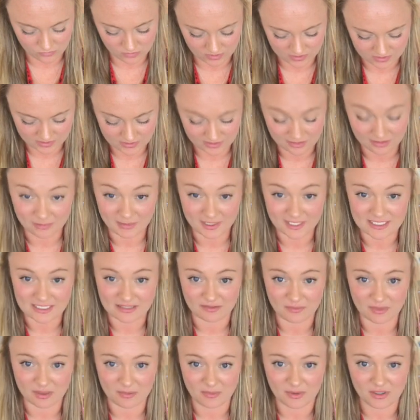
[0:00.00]
walls to the base
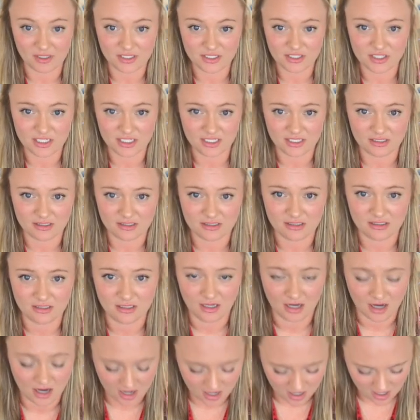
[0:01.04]
of my project.
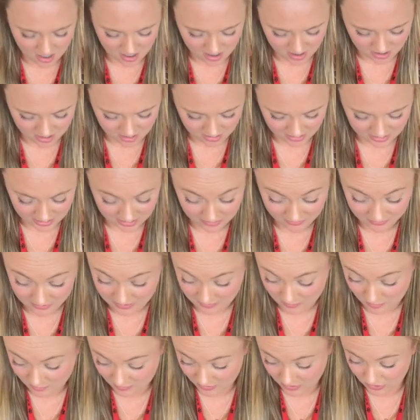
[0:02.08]
Now is
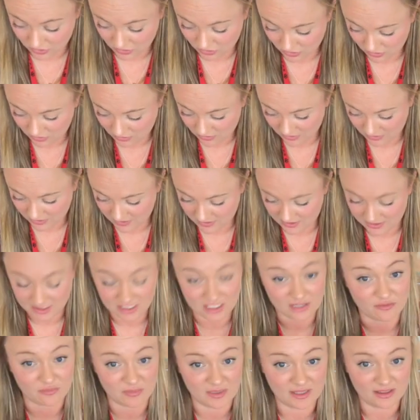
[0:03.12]
the moment of truth. Let's
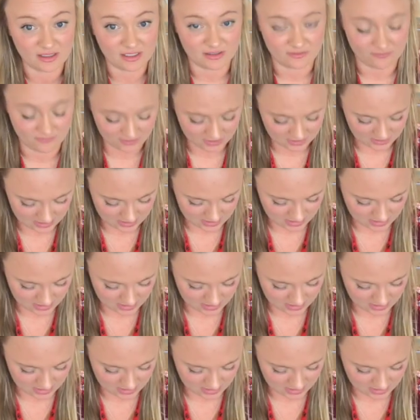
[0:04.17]
see if my lid fits